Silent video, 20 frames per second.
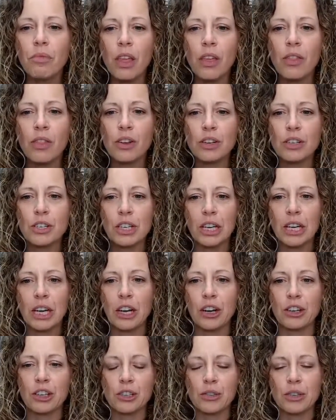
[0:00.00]
there's a
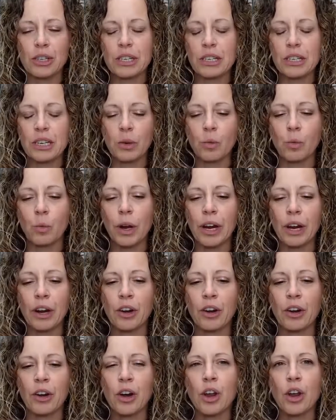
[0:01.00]
characteristic
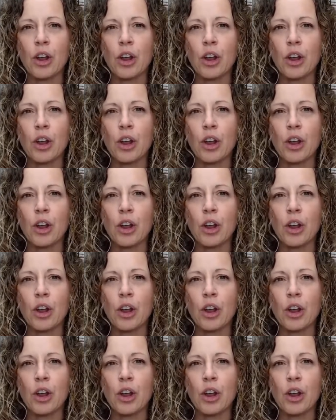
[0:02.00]
where